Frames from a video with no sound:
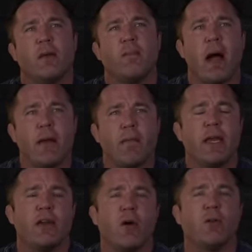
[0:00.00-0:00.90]
by
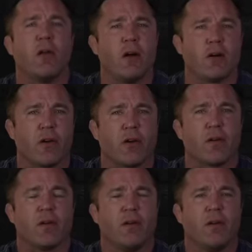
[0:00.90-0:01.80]
me no
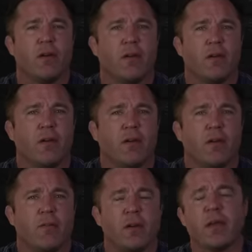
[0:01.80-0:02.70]
longer
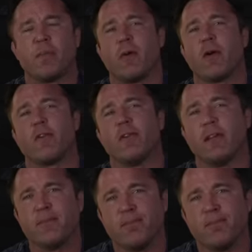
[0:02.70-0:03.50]
being a part of it.